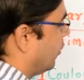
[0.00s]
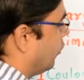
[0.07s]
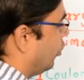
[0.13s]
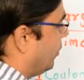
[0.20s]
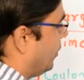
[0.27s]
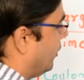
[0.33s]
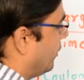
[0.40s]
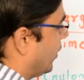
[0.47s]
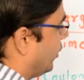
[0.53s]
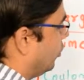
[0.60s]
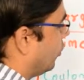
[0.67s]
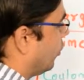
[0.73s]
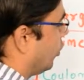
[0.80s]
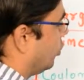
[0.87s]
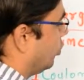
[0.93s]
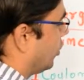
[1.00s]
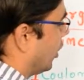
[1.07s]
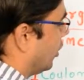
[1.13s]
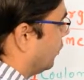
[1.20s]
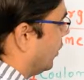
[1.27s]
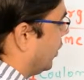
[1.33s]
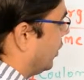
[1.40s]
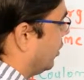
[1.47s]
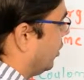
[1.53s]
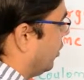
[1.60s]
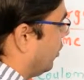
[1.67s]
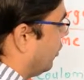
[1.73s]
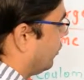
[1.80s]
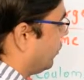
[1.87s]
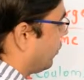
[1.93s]
would be when you want to convert
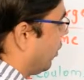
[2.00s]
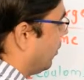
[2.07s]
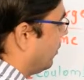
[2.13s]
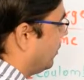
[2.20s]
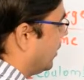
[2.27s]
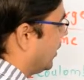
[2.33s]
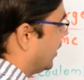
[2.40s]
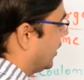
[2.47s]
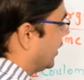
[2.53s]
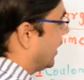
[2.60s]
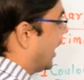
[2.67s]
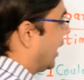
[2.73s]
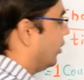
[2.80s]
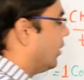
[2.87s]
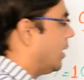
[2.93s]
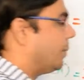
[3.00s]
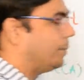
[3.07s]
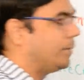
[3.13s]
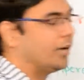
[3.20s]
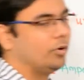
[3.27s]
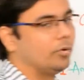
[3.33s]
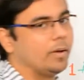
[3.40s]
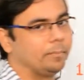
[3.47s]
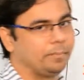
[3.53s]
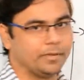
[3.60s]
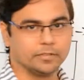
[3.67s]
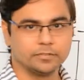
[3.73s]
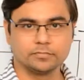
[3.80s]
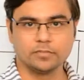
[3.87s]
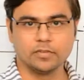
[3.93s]
from nanoampere to
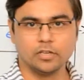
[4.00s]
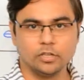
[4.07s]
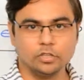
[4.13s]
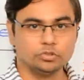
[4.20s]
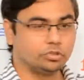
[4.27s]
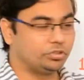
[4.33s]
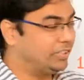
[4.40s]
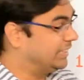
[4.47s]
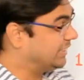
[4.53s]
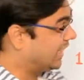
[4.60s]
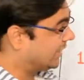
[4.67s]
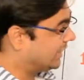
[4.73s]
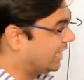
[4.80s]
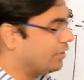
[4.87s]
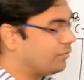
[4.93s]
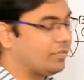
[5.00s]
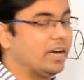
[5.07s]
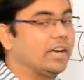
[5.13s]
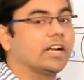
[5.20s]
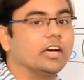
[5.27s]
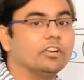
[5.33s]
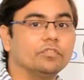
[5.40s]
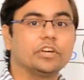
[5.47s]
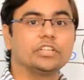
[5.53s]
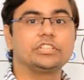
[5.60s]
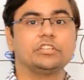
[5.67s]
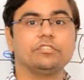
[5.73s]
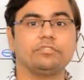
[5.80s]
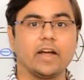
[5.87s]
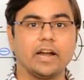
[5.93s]
ampere. So these are the different
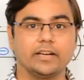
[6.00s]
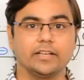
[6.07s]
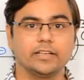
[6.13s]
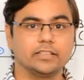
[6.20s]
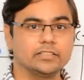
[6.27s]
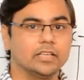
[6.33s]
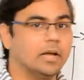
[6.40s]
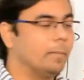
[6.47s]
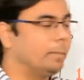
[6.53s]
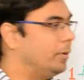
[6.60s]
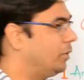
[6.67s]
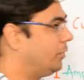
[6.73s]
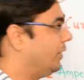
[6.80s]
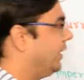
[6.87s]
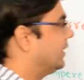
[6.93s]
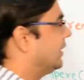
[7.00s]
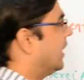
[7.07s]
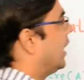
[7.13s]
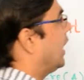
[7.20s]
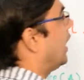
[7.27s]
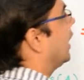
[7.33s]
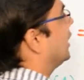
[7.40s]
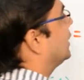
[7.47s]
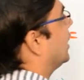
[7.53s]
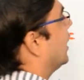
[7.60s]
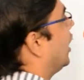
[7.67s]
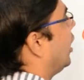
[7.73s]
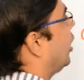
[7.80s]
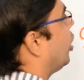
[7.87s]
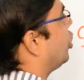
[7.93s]
conversion factors between the
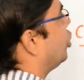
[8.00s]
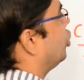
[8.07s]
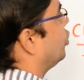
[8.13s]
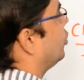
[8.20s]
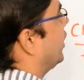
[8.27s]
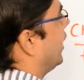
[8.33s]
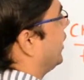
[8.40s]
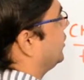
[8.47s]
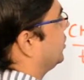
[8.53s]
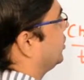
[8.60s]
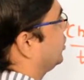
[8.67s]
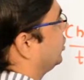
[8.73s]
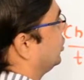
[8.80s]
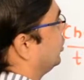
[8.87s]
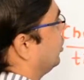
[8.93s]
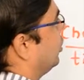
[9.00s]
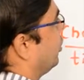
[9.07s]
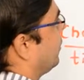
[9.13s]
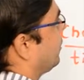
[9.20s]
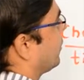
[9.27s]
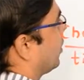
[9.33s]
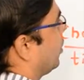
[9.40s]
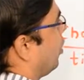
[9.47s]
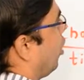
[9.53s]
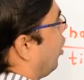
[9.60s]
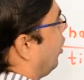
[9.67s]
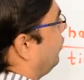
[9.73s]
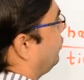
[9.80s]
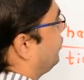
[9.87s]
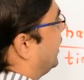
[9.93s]
other units
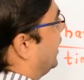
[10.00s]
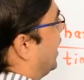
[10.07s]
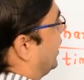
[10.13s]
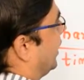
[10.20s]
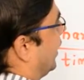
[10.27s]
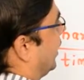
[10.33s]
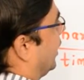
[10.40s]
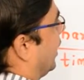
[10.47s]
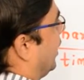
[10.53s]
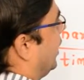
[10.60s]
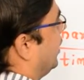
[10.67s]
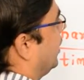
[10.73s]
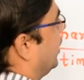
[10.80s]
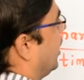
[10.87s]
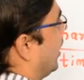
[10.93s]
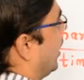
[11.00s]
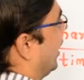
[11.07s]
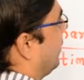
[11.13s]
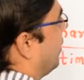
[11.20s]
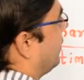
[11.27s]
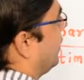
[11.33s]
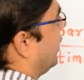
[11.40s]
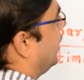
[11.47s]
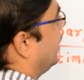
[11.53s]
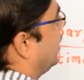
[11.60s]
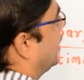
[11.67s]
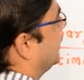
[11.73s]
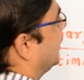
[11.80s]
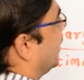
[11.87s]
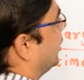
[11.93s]
of electric current. Remember,
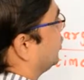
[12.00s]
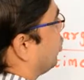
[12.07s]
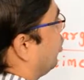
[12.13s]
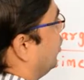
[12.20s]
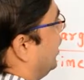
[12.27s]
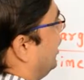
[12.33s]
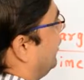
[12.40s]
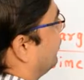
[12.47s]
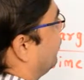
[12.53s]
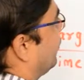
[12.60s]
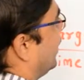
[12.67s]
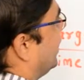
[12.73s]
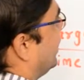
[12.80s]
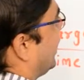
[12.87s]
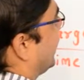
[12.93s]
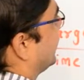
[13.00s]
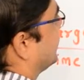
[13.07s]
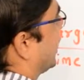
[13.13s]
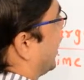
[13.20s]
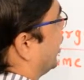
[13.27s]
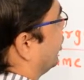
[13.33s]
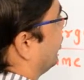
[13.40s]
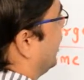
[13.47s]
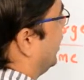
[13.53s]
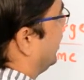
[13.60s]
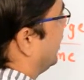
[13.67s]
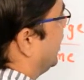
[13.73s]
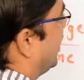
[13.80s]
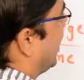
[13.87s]
there is only one SI unit